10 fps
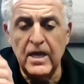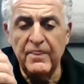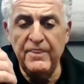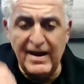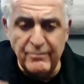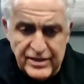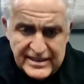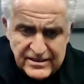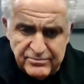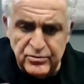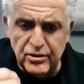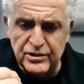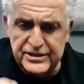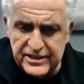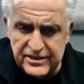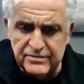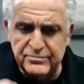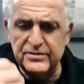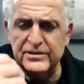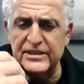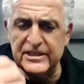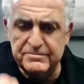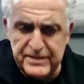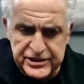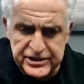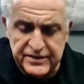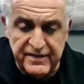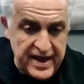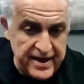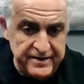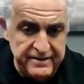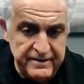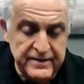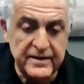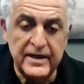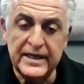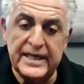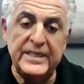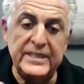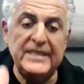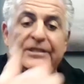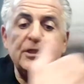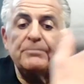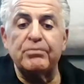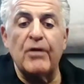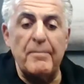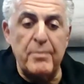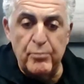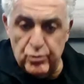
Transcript: That reasonable, articulable suspicion then can lead to probable